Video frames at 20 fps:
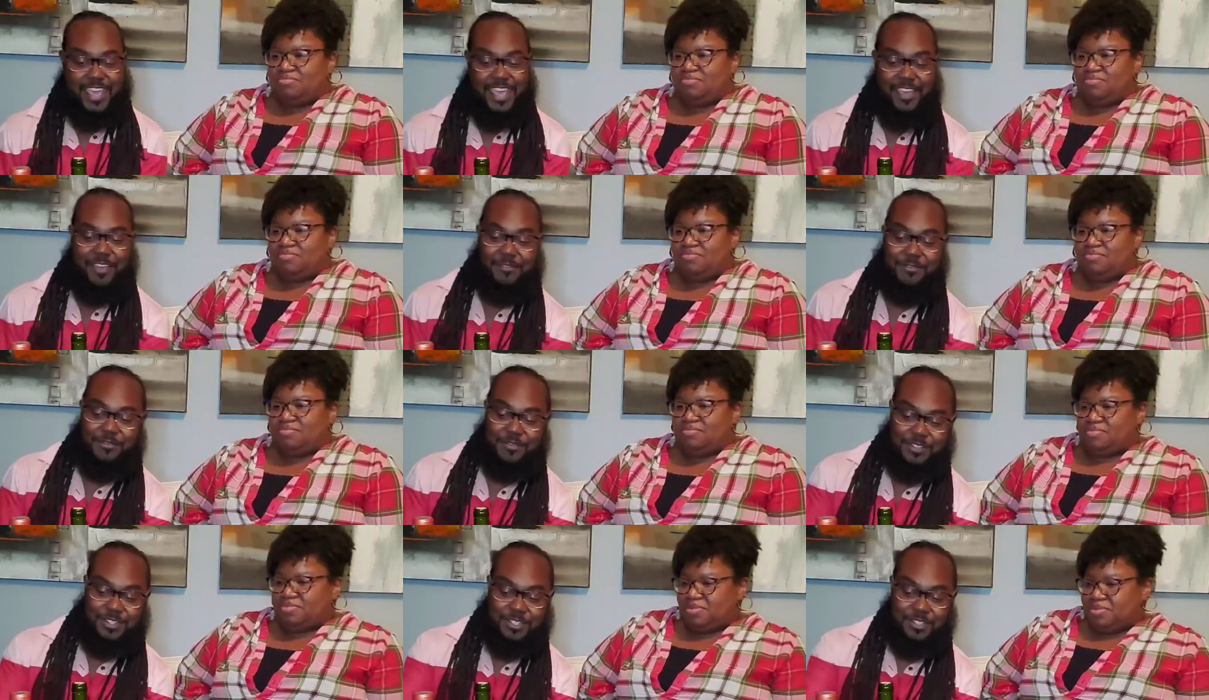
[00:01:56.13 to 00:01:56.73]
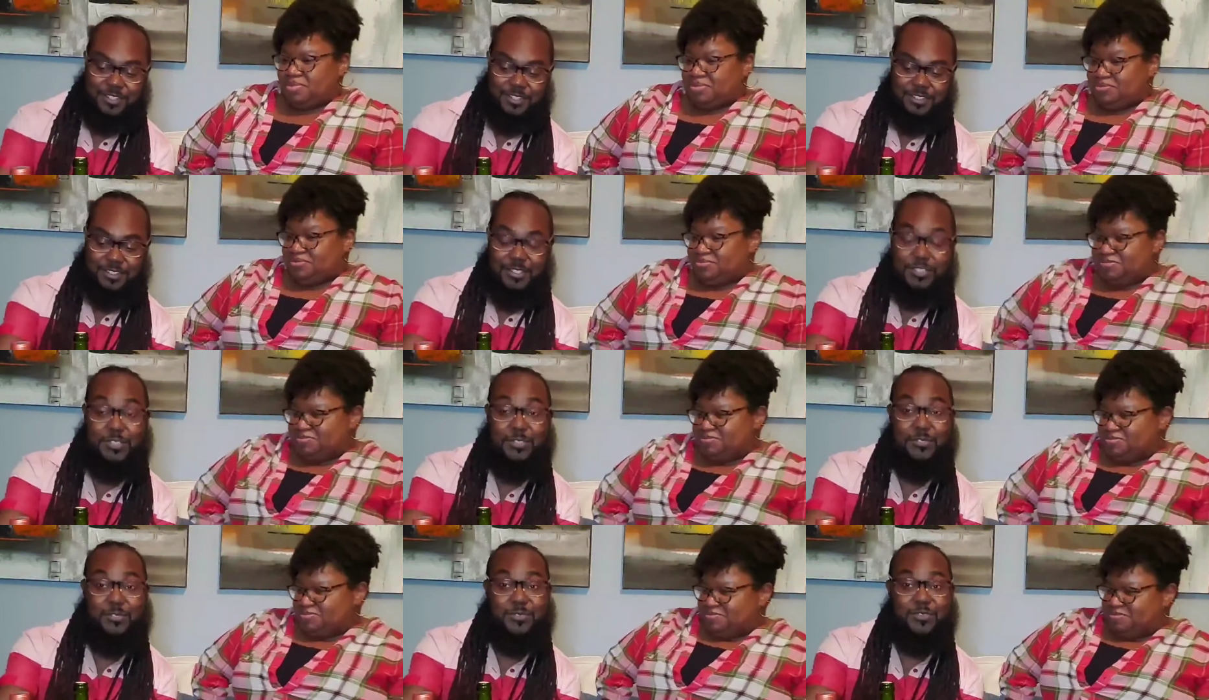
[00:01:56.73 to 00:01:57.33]
Speaker 1: have
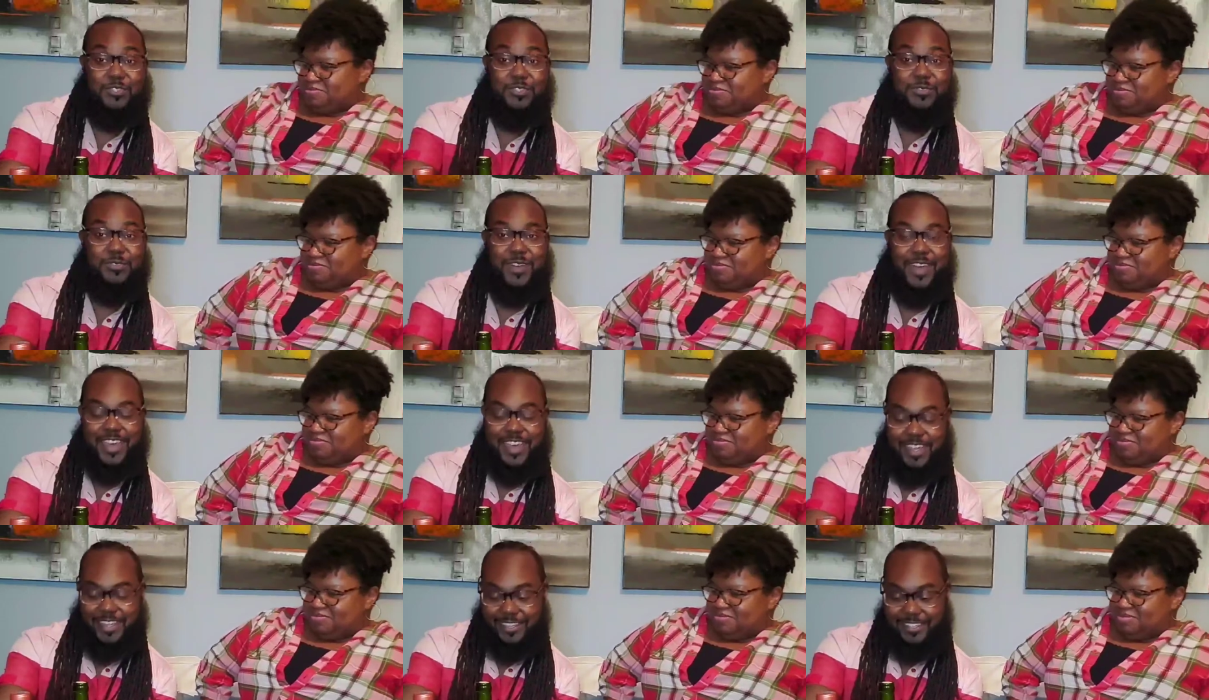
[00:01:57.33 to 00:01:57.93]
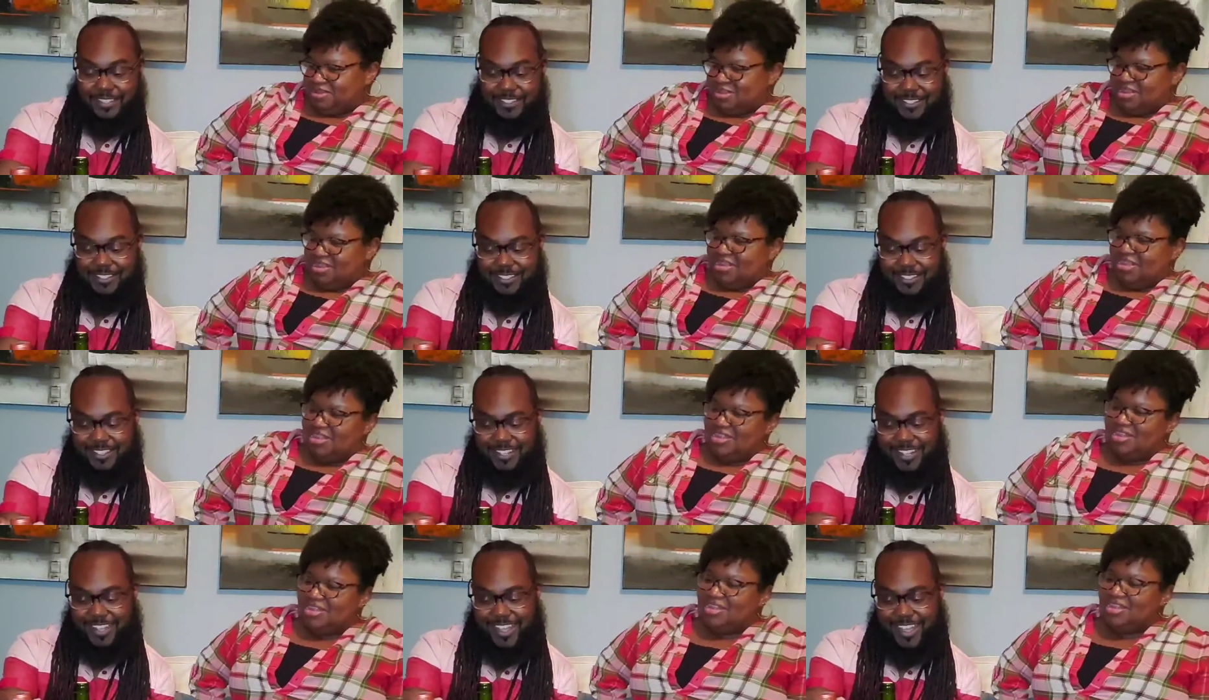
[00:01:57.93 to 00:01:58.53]
two new
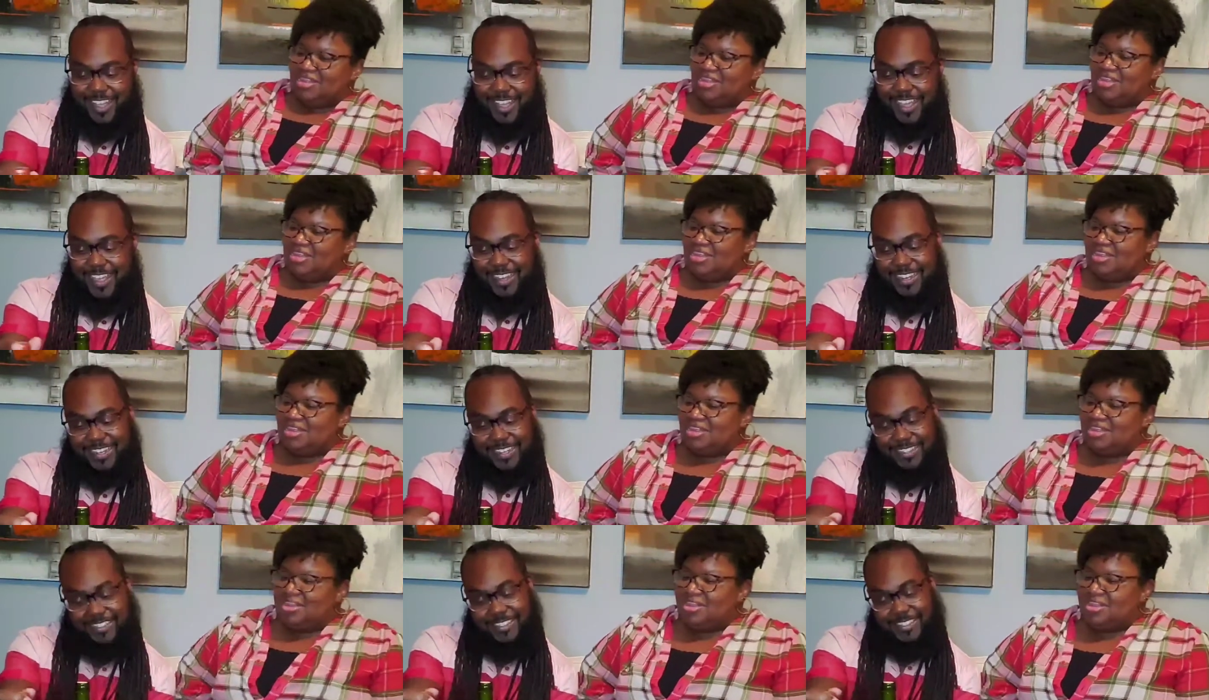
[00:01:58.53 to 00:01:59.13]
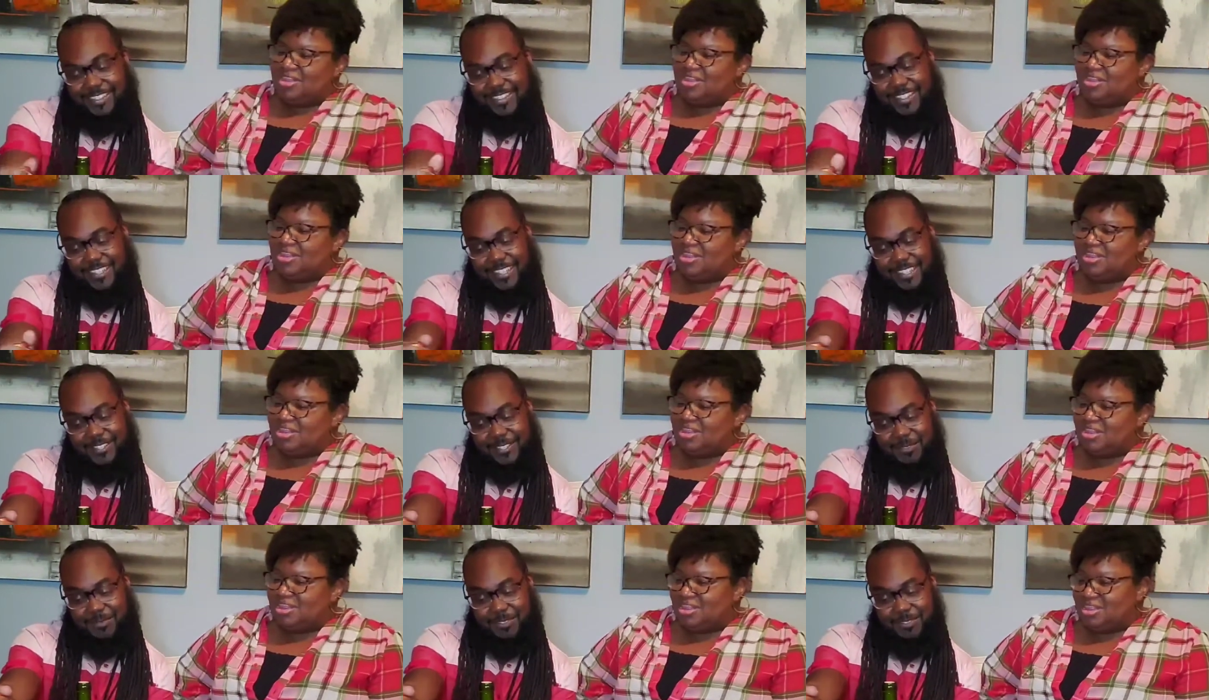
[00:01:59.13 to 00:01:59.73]
wines. This is
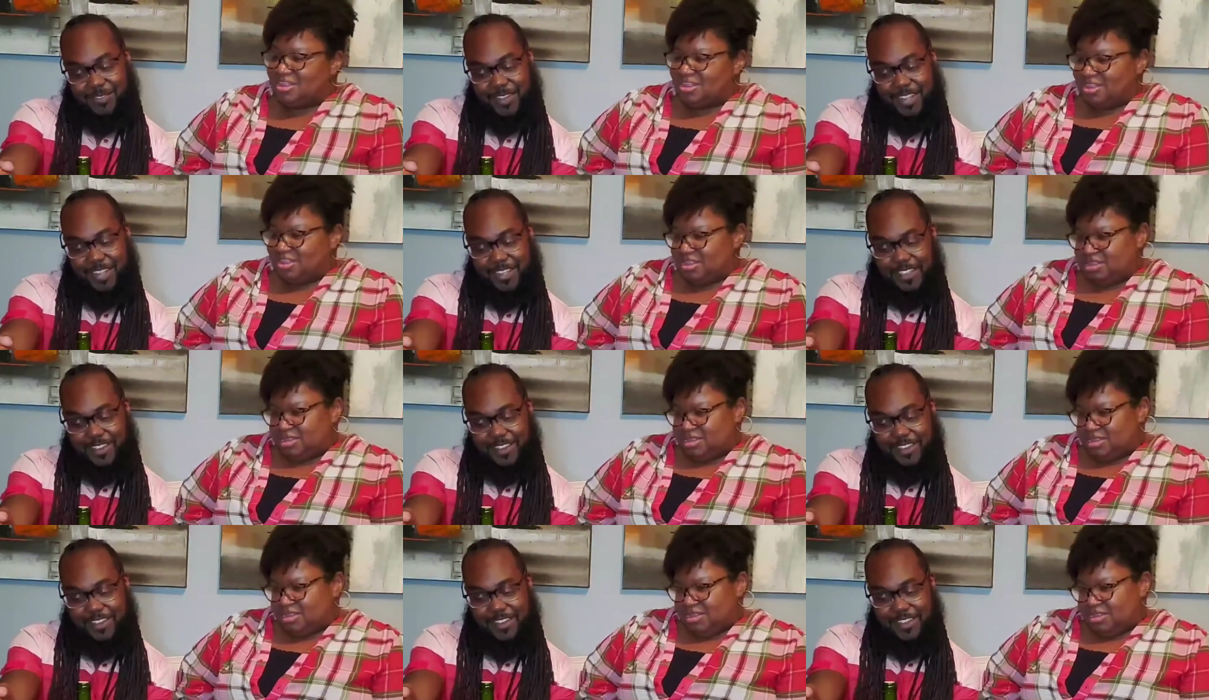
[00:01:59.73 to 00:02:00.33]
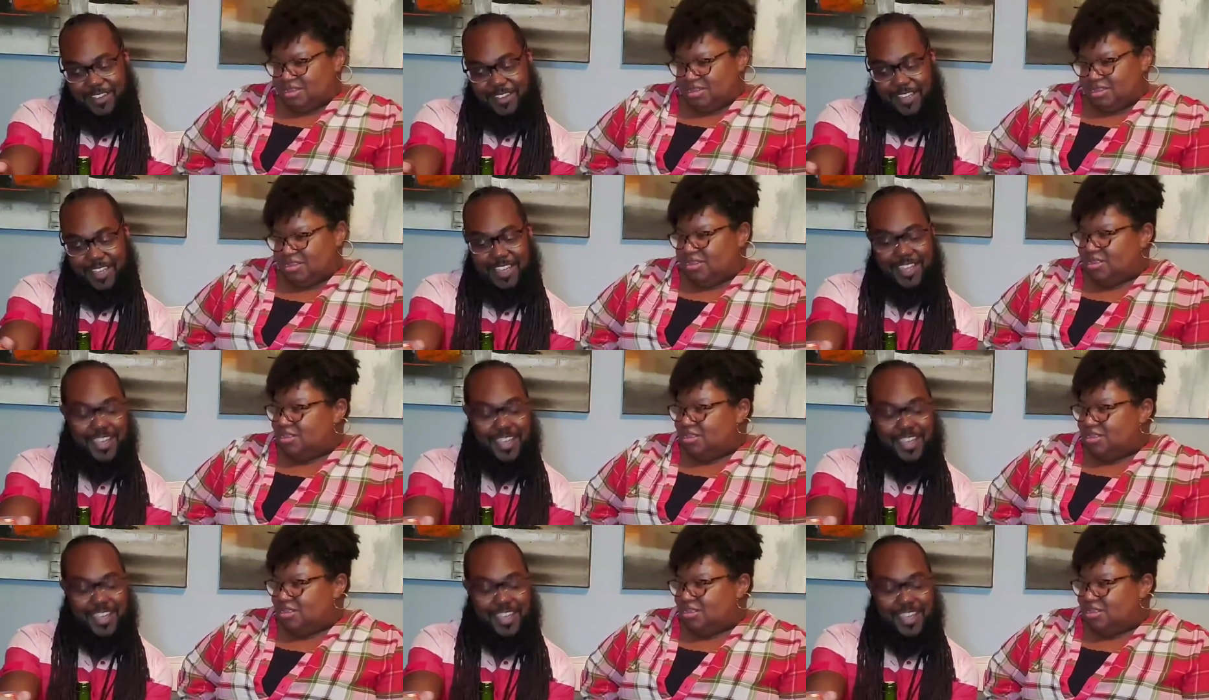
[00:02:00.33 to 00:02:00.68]
this one right here.